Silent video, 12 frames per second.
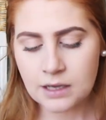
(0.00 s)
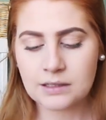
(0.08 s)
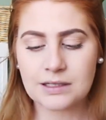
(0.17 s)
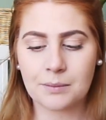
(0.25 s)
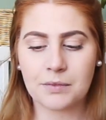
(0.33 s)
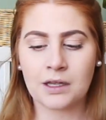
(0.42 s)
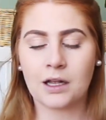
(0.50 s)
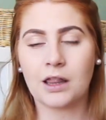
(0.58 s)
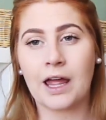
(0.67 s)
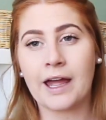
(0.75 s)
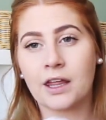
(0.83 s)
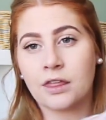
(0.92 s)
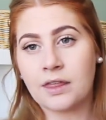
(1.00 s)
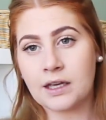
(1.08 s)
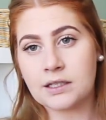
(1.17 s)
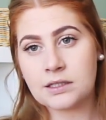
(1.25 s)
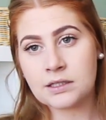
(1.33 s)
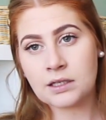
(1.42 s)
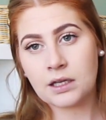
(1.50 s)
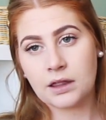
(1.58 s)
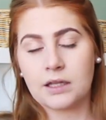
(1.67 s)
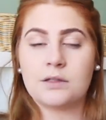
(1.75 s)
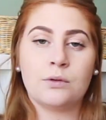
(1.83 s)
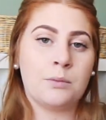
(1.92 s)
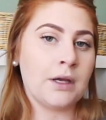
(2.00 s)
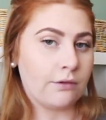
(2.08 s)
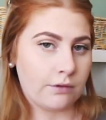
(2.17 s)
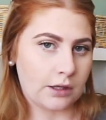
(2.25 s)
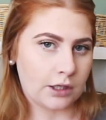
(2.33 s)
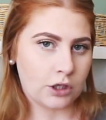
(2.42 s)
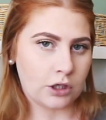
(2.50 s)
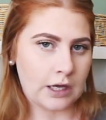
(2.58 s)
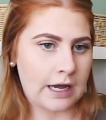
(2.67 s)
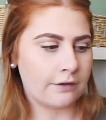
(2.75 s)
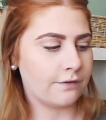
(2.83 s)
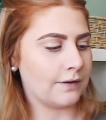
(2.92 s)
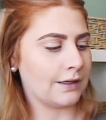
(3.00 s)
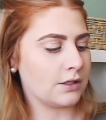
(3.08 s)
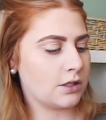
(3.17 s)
something like this. This would be a really cute outfit.